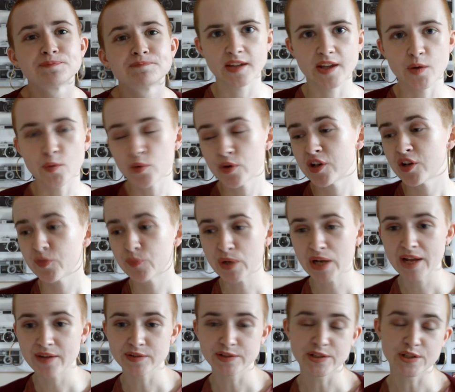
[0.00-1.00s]
I wouldn't have been
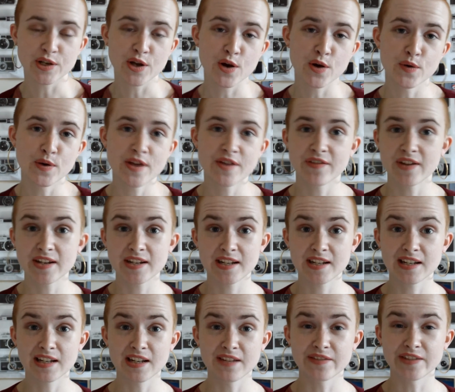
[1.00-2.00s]
able to go if I
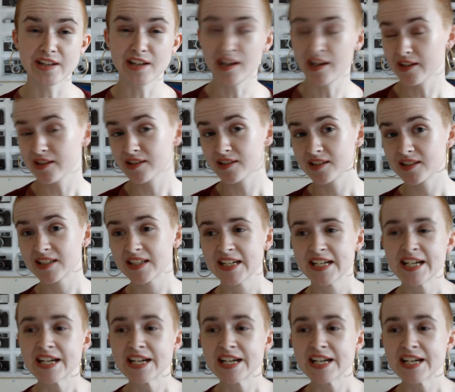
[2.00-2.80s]
didn't live in London,